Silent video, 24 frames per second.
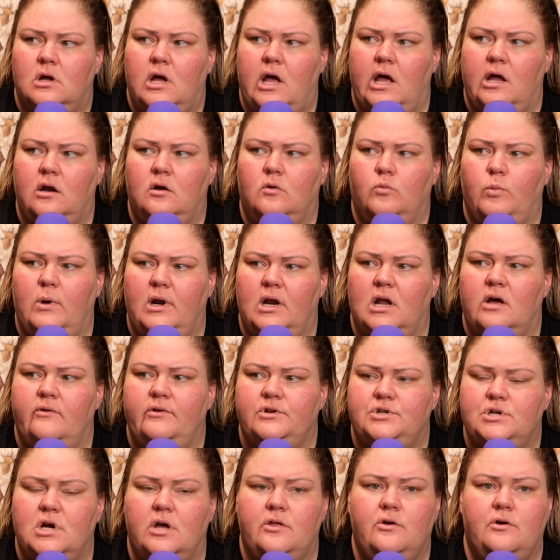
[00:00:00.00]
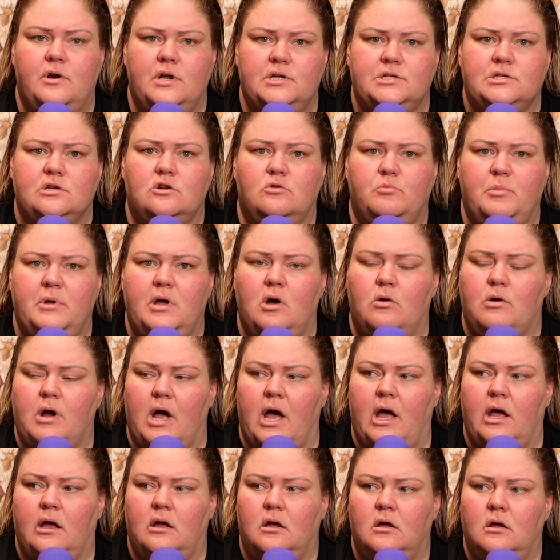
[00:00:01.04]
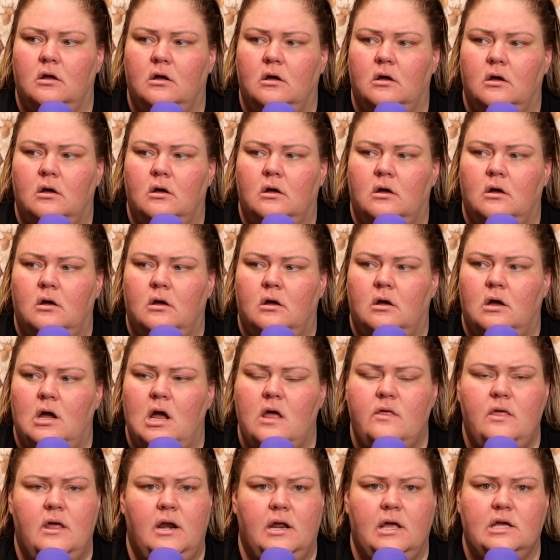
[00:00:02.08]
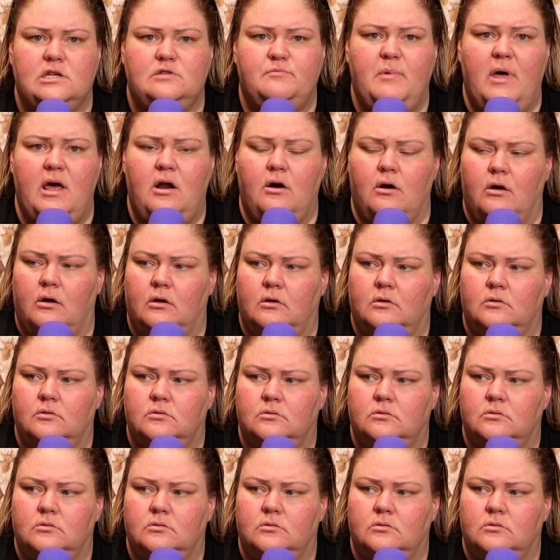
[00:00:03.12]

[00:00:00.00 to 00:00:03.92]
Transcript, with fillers: and we love each other and it's going to be okay." And then it gets better.